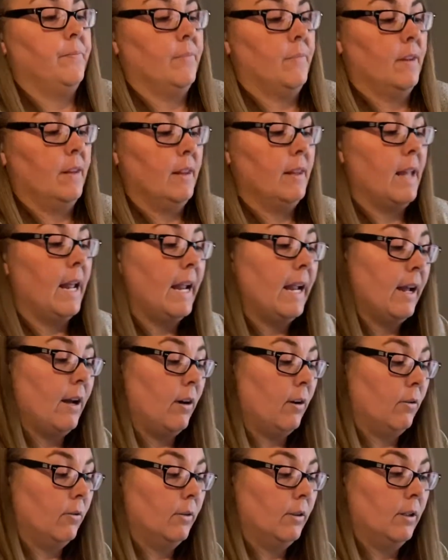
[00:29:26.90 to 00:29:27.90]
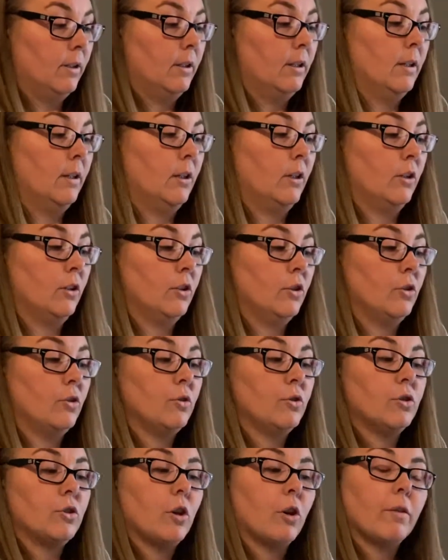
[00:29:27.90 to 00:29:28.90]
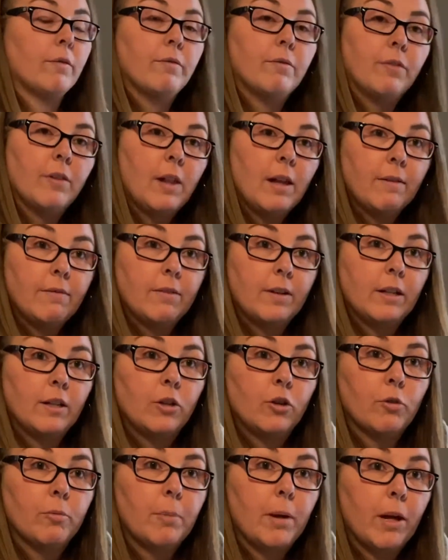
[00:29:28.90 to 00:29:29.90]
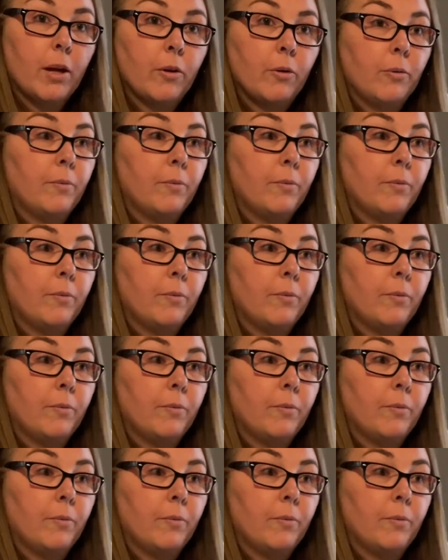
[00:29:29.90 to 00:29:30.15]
now you start fluffing your bow.